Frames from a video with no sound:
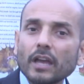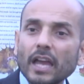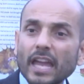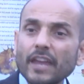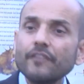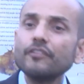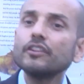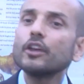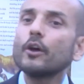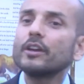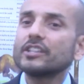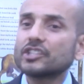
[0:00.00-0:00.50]

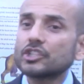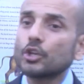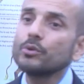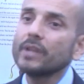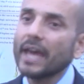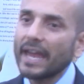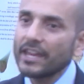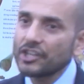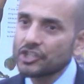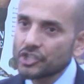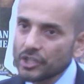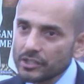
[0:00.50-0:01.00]
Even though it's two
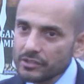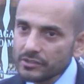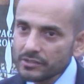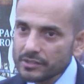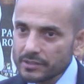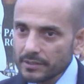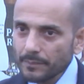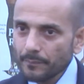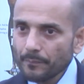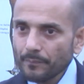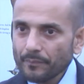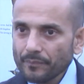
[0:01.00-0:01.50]
nations.
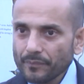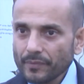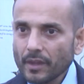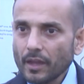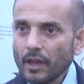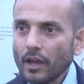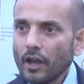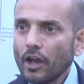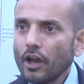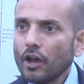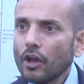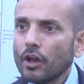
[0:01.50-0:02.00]

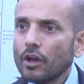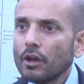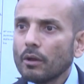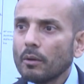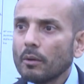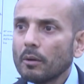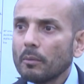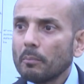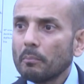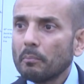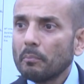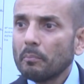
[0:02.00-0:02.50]

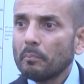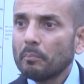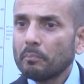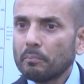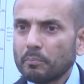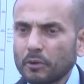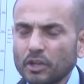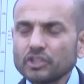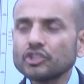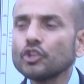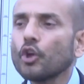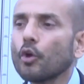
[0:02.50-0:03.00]

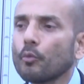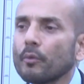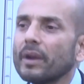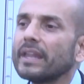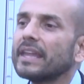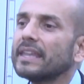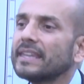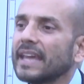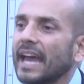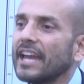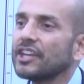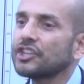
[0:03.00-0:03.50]
Because not
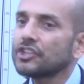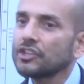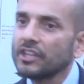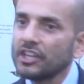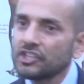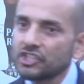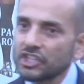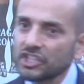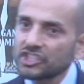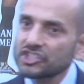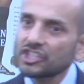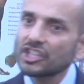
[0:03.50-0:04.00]
really a nation,
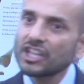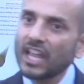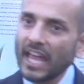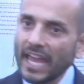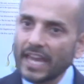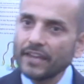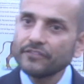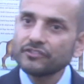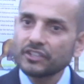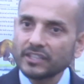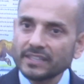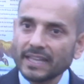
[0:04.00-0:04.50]
they're just
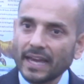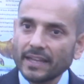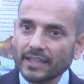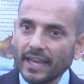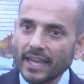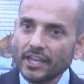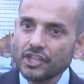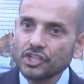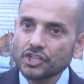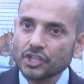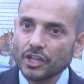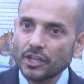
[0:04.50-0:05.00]
slaves in that
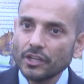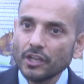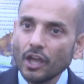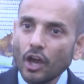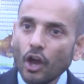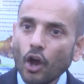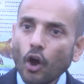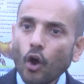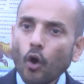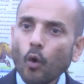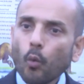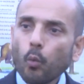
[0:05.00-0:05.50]
nation.
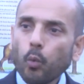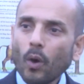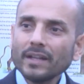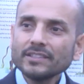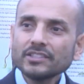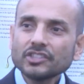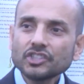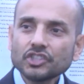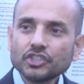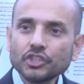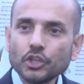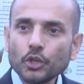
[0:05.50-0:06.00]

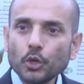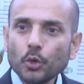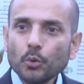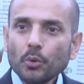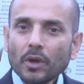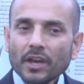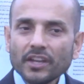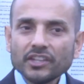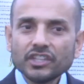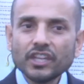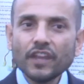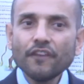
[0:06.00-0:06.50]
Once you
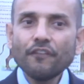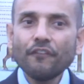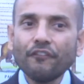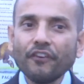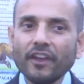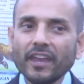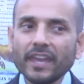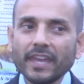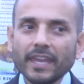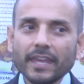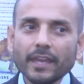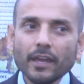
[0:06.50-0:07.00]

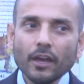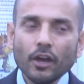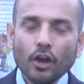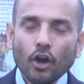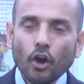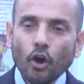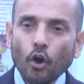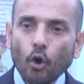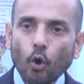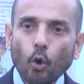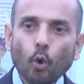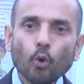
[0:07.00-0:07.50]
defeat
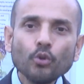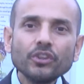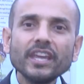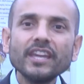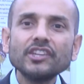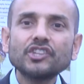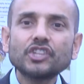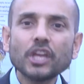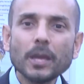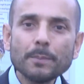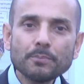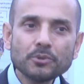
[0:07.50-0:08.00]
all the
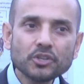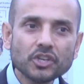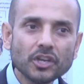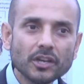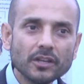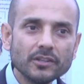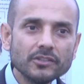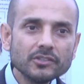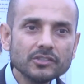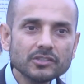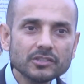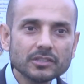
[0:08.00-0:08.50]

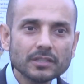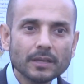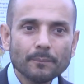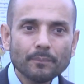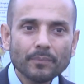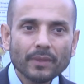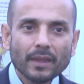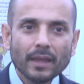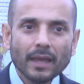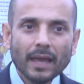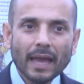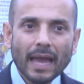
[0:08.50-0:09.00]
Egyptians,
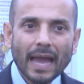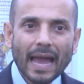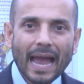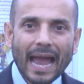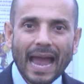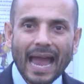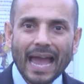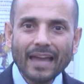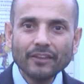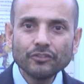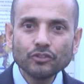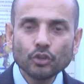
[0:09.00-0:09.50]

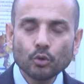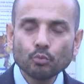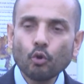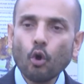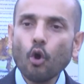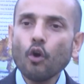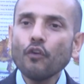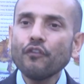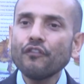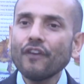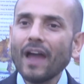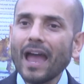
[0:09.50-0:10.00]
and the
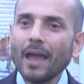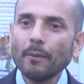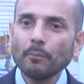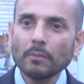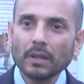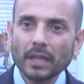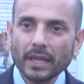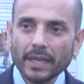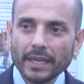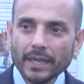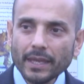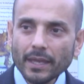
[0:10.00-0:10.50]
royal
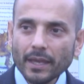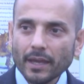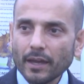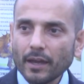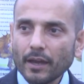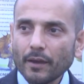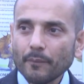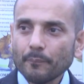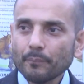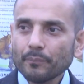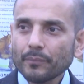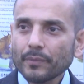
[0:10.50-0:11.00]
family,
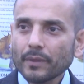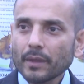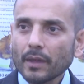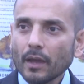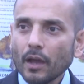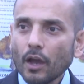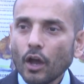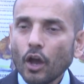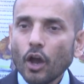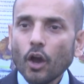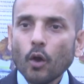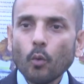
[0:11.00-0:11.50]

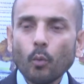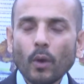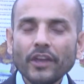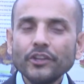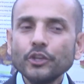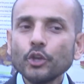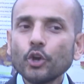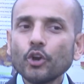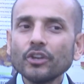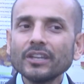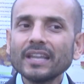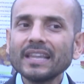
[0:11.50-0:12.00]
where are
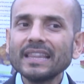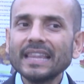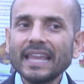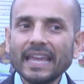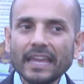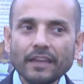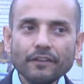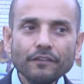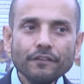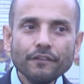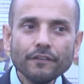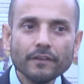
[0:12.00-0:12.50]
you going to
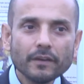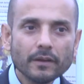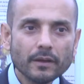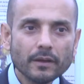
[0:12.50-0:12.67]
live?